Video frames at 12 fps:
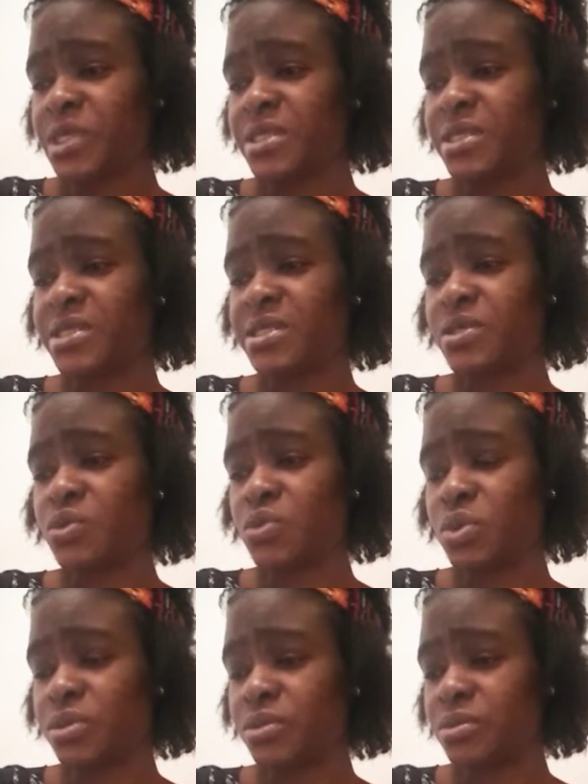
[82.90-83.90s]

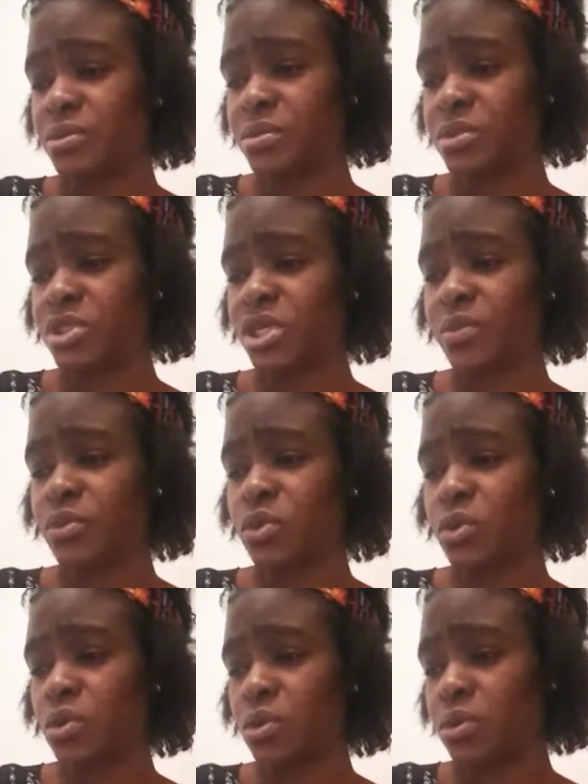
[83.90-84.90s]
61
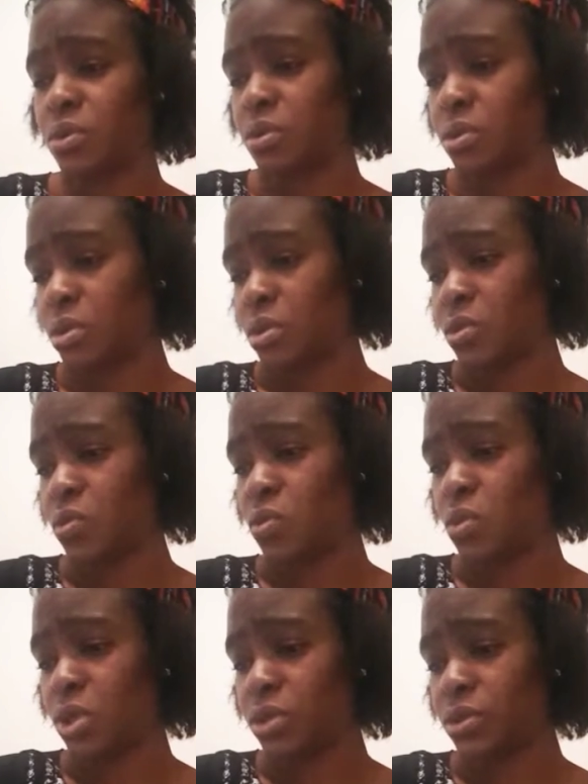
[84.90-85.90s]
chapter
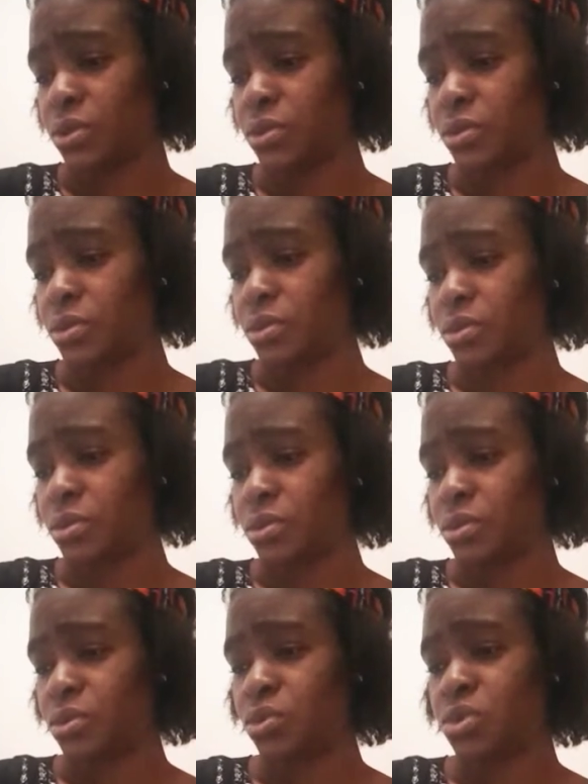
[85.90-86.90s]
1
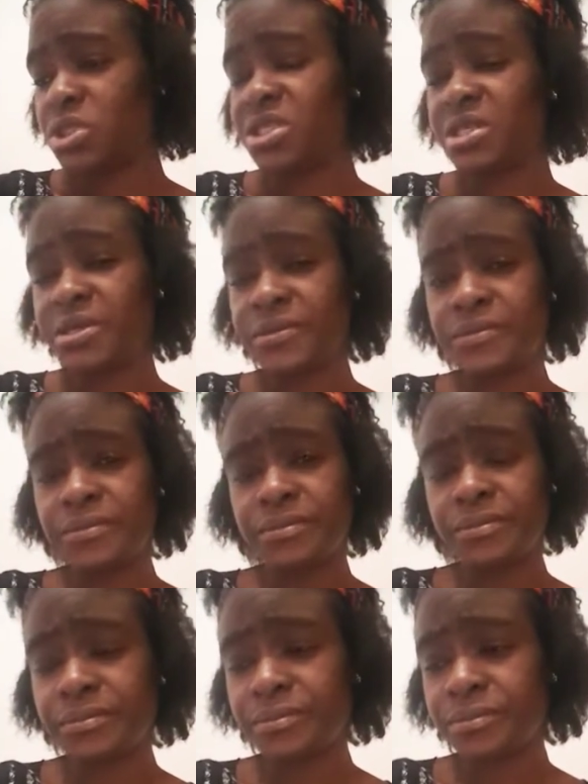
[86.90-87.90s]
to 3
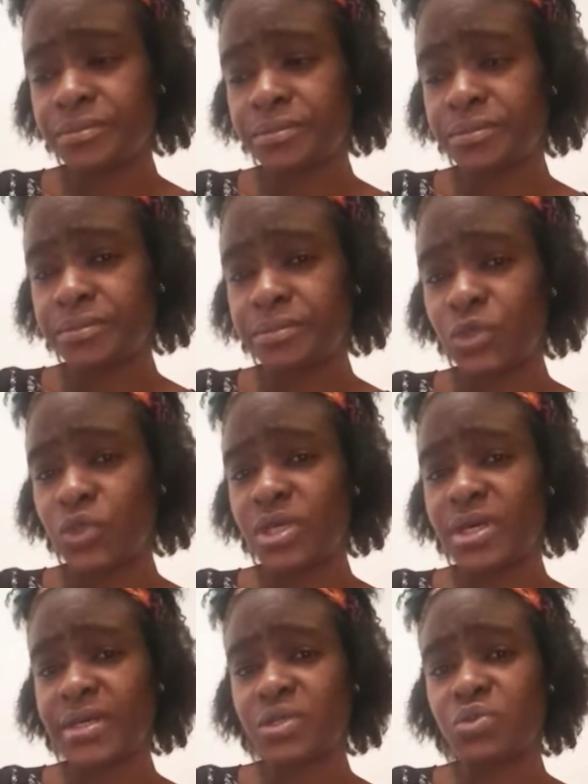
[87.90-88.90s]
you
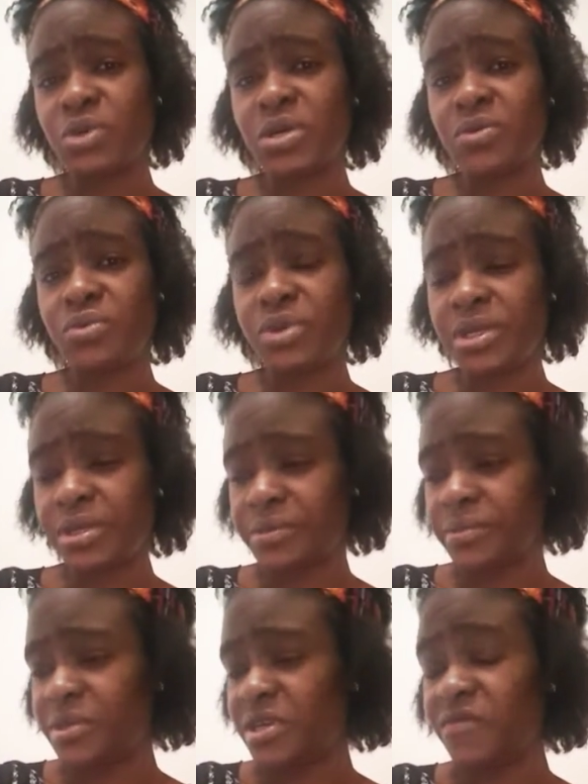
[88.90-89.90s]
can as well read it
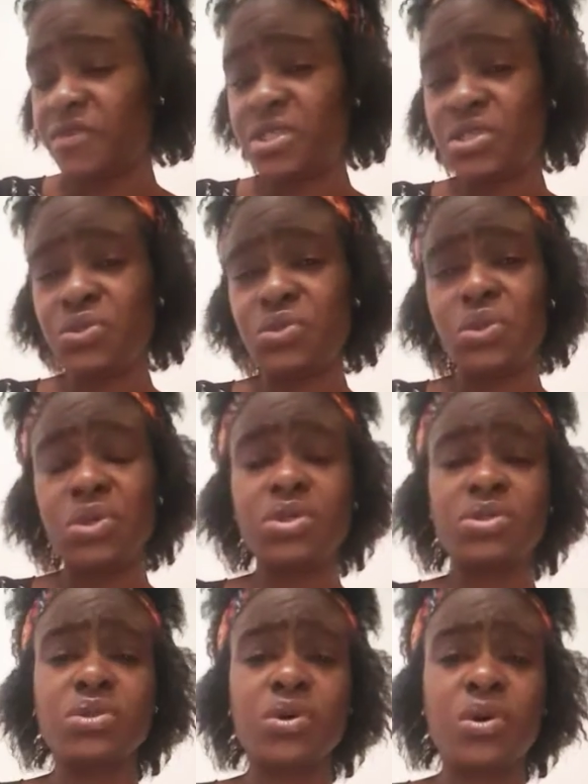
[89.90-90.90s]
if you think you
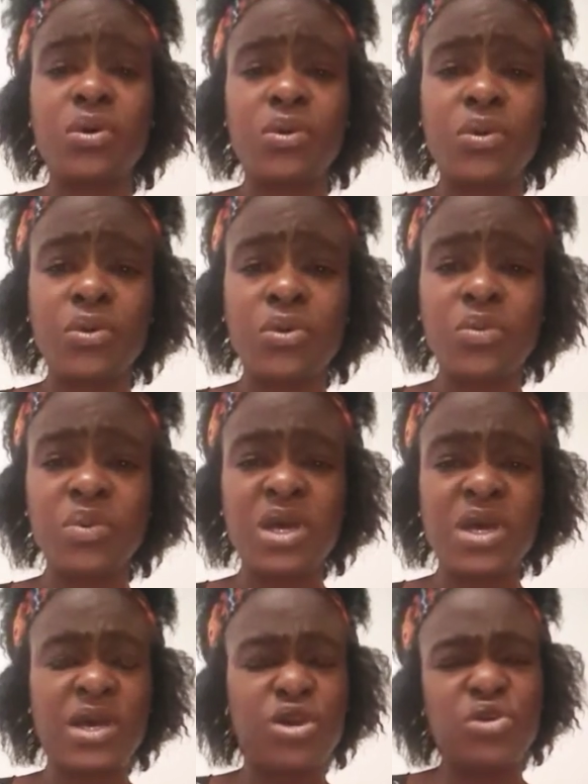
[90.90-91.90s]
lost all hope
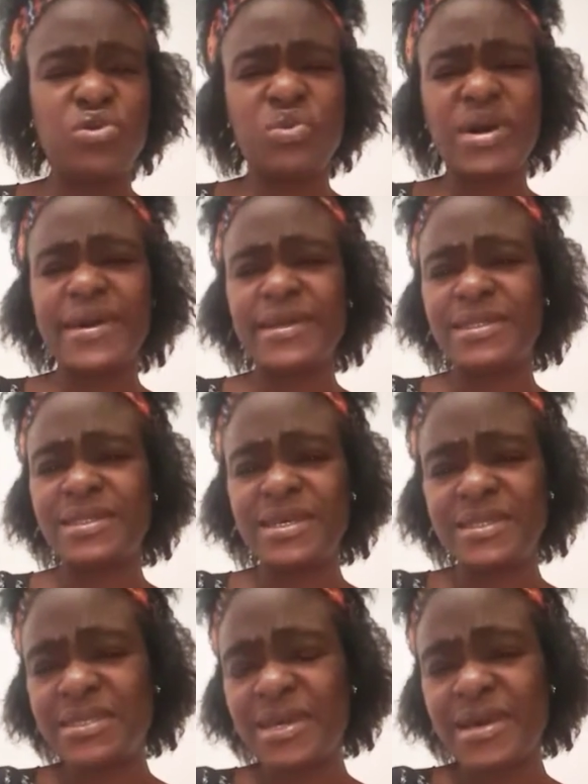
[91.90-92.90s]
you are
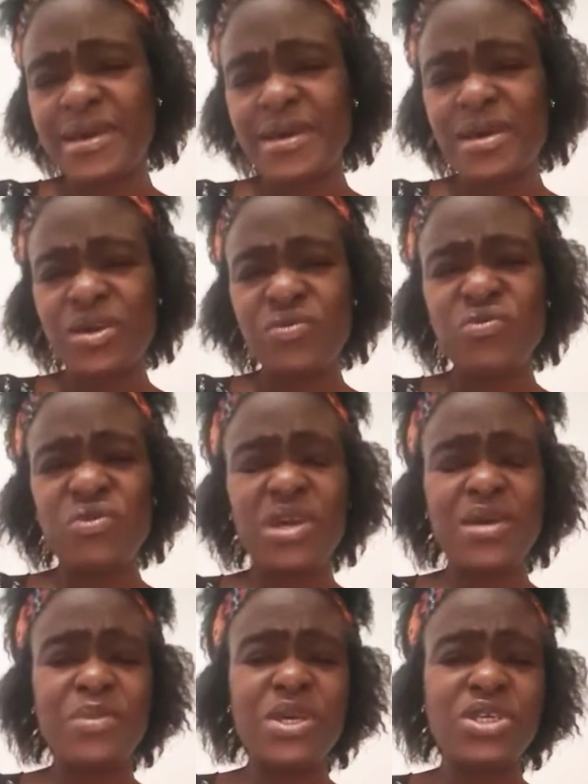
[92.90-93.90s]
addicted. you
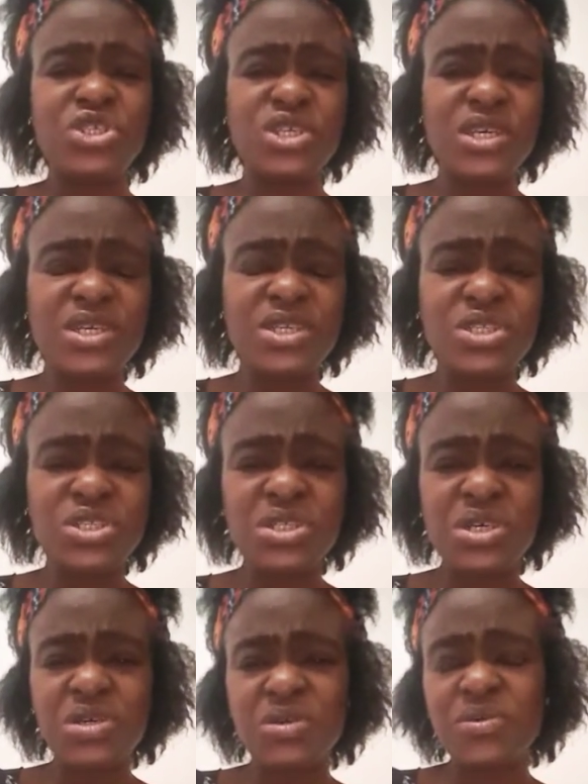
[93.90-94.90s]
can be changed
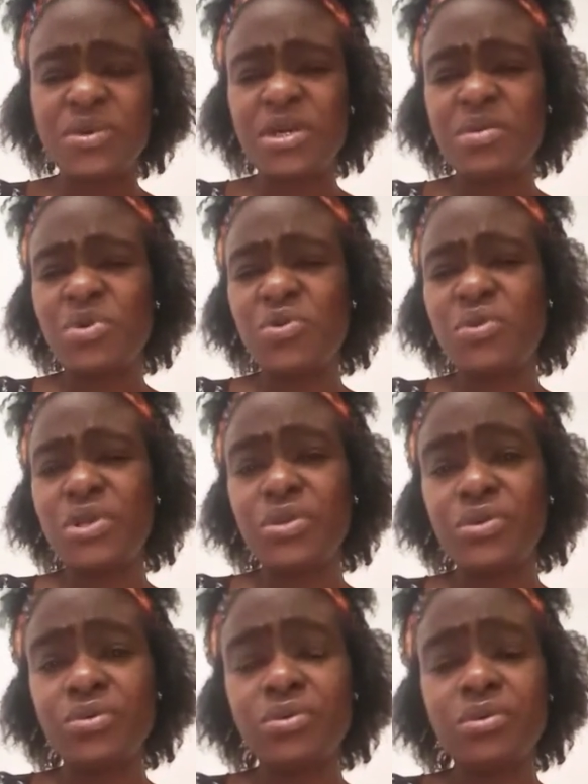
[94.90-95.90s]
you can be
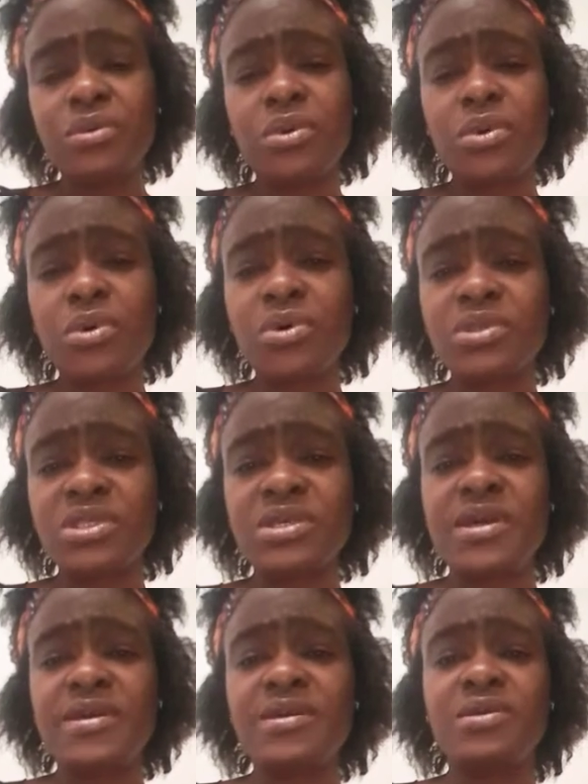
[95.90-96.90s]
renewed god
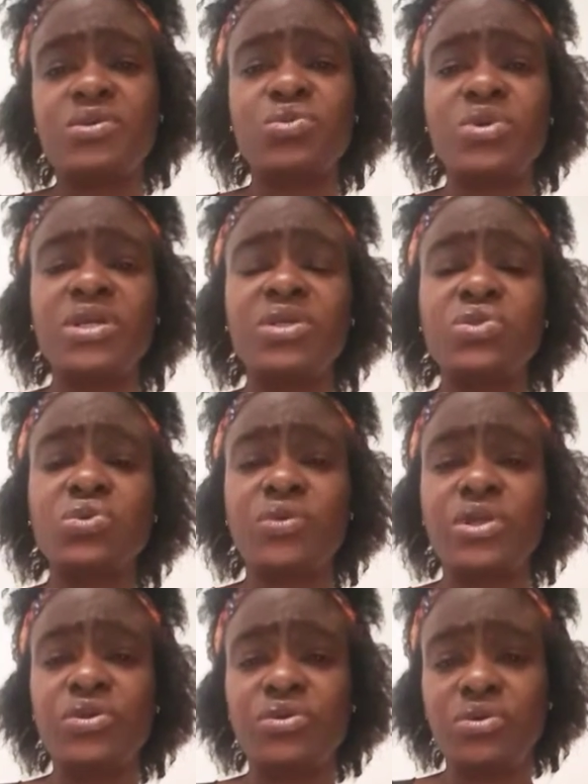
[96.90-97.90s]
say he's waiting to
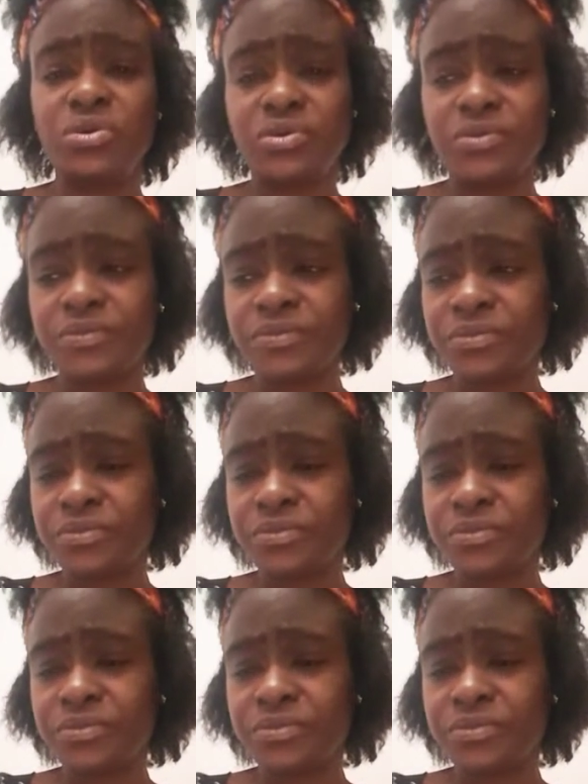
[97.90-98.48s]
renew you